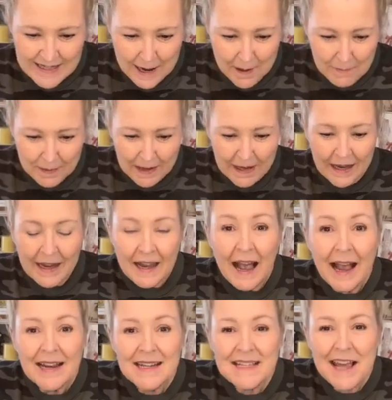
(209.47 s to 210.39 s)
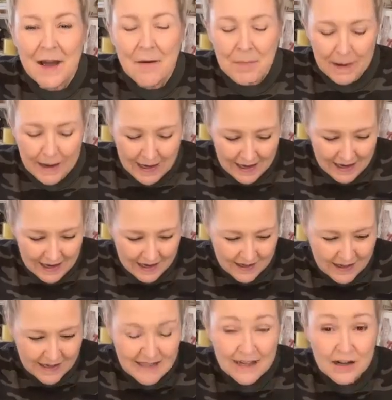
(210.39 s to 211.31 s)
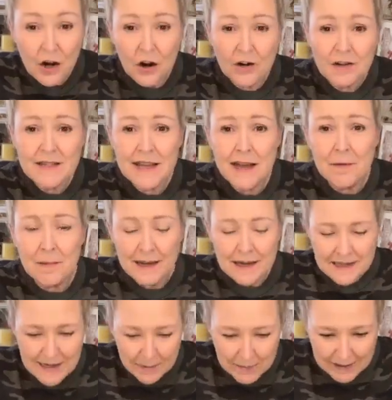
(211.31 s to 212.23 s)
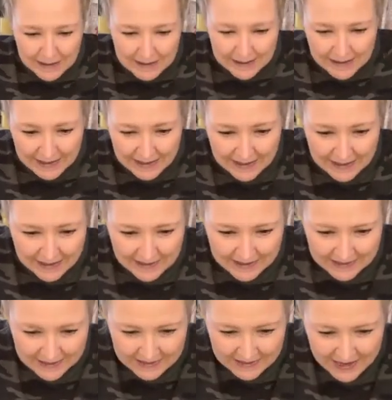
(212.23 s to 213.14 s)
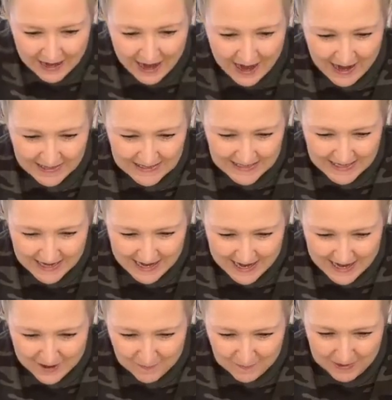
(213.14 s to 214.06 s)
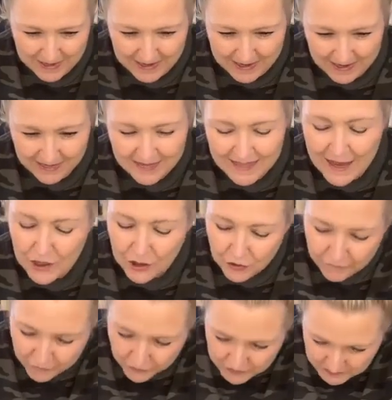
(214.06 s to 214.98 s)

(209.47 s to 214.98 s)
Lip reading: Debbie. Hi, Debbie. Is it our Debbie? Debbie Lee? Hi, Tammy. Thank you